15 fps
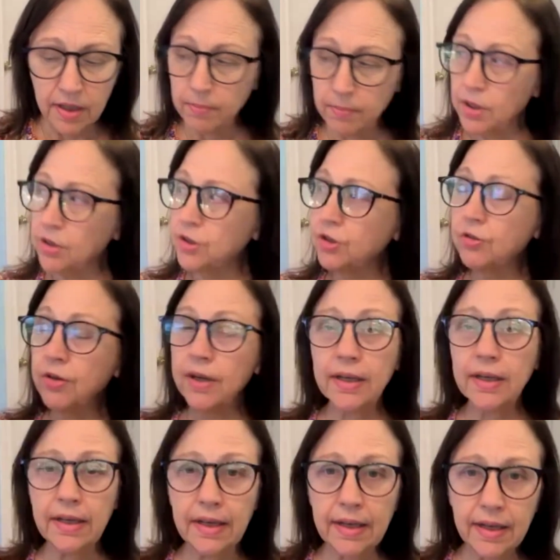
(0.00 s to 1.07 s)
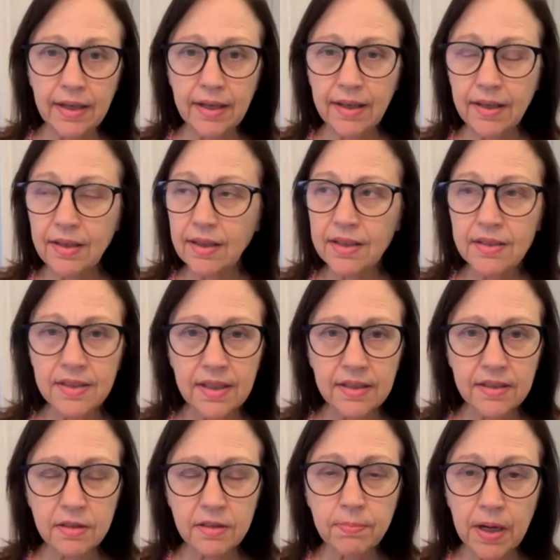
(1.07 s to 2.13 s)
and then I'm going to do it again
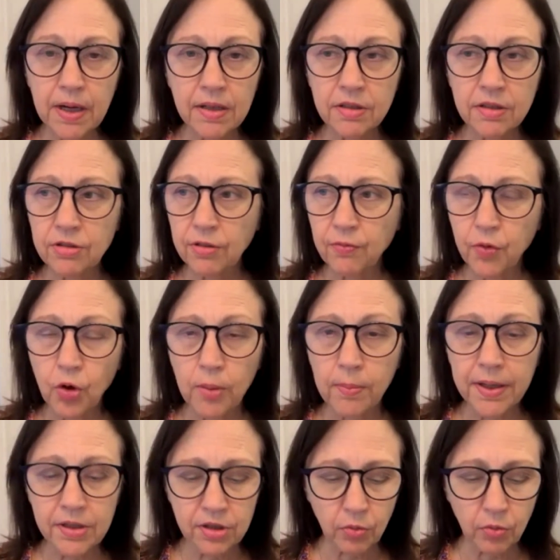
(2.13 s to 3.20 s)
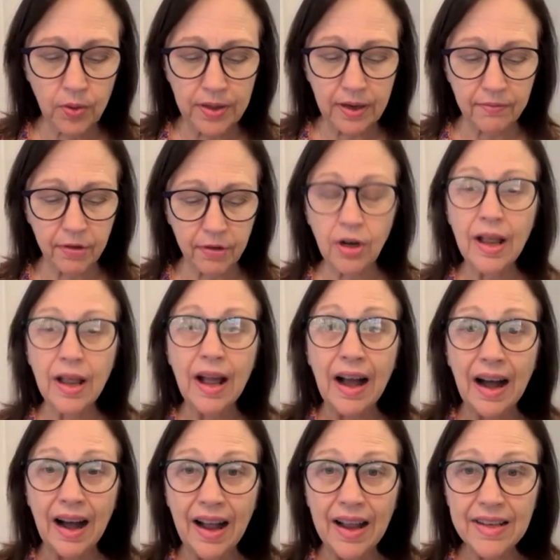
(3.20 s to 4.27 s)
in 6 months or 4 months or
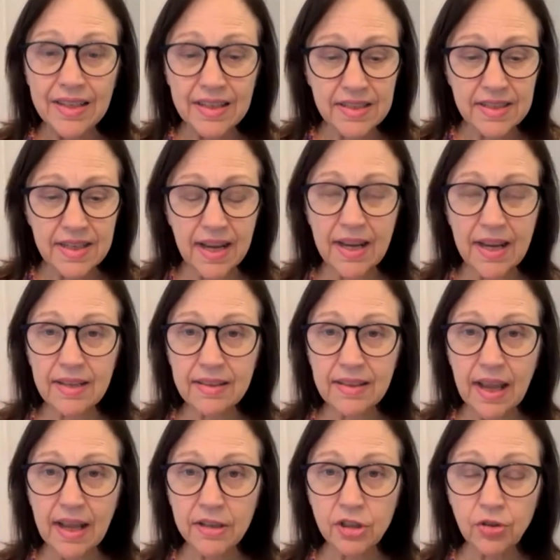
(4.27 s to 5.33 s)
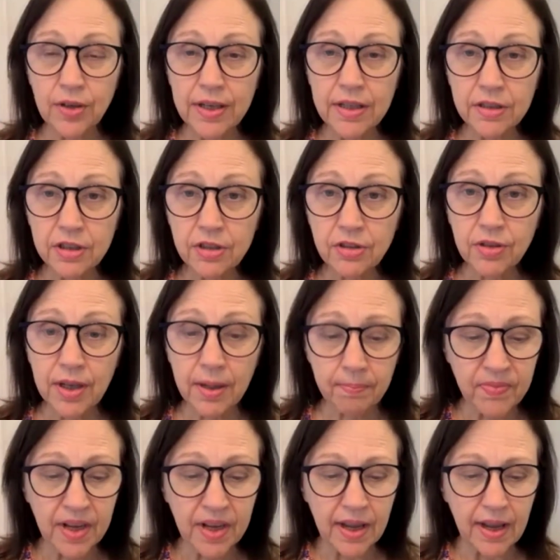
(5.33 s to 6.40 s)
whatever. I can take that
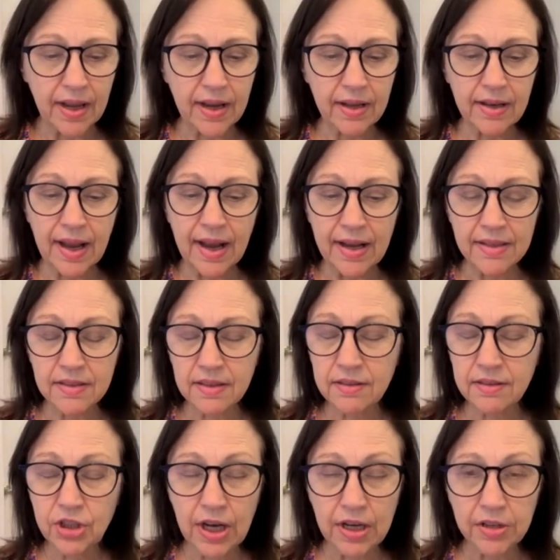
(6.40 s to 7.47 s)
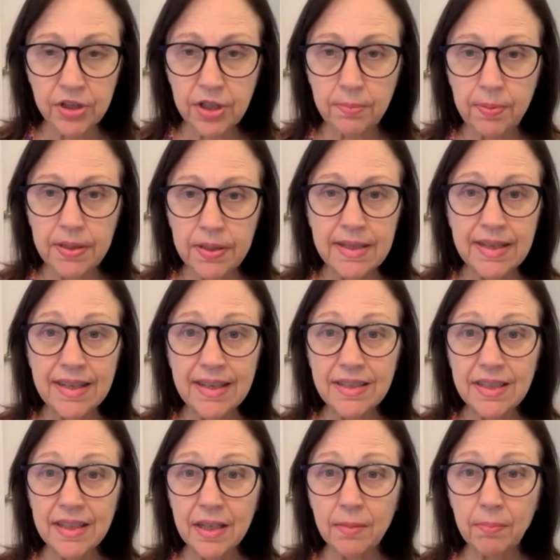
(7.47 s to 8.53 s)
transcript and ask
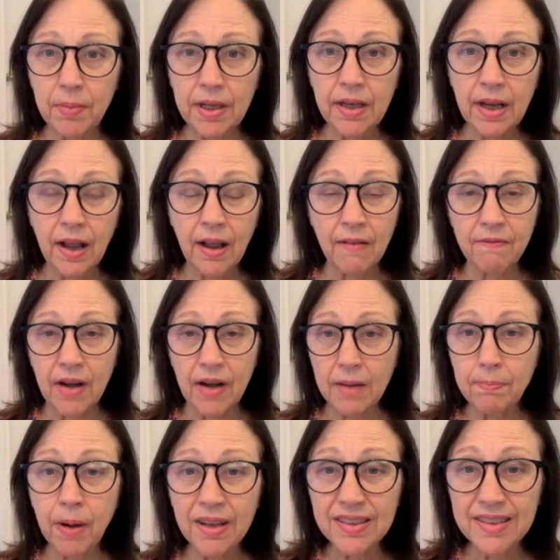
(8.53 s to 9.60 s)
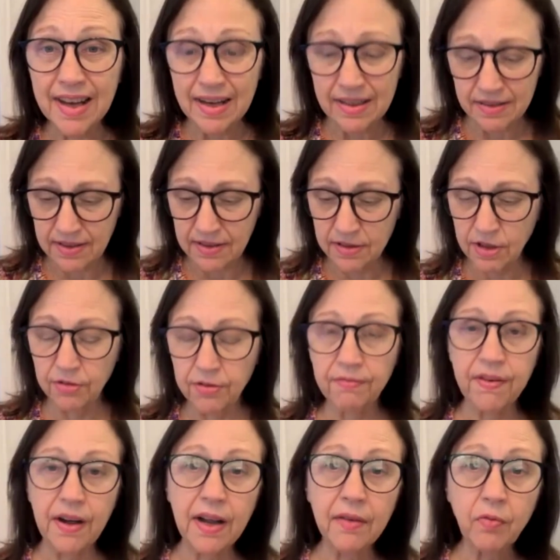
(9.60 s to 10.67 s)
ChatGPT to give me 5 podcasts.
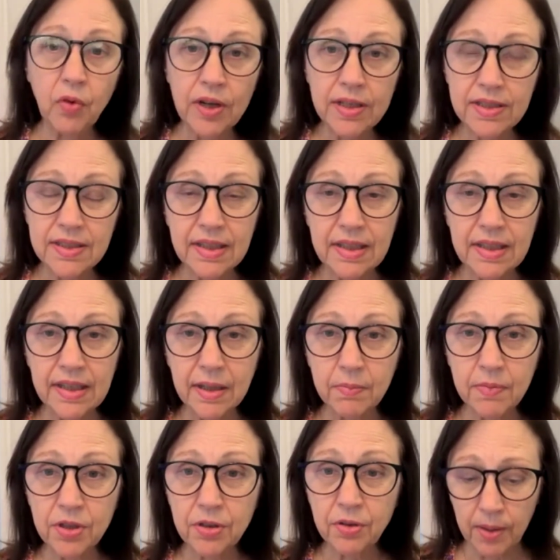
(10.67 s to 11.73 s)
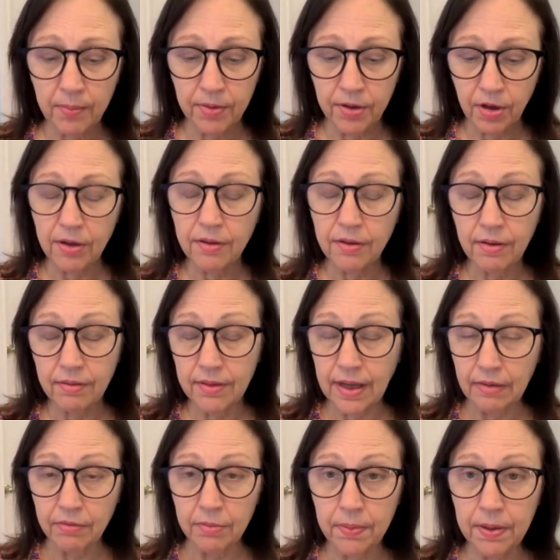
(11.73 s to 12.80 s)
And so the 5 weeks leading up to the webinar,
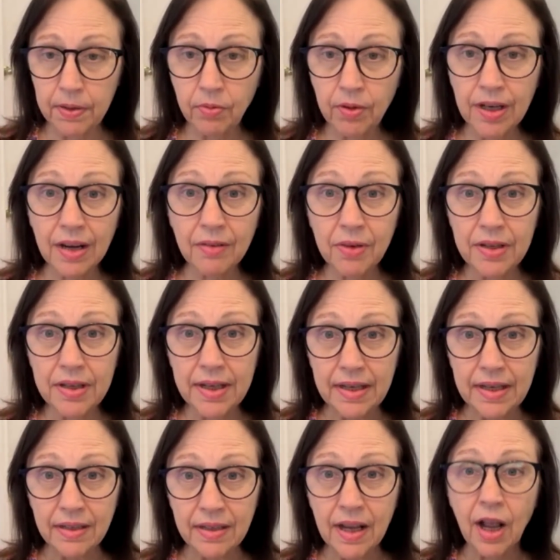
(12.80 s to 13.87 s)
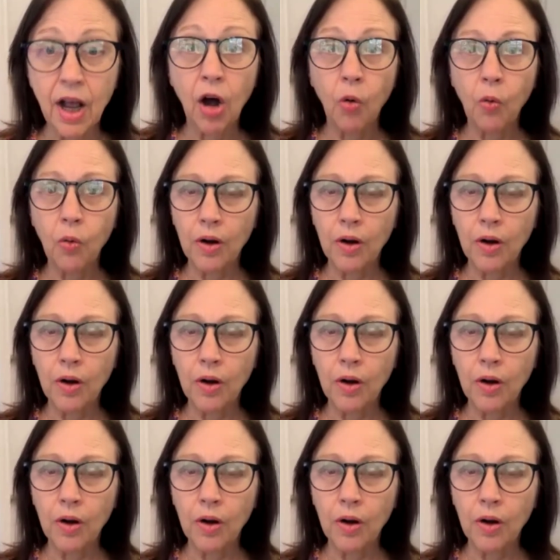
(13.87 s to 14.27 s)
That would be what I would need.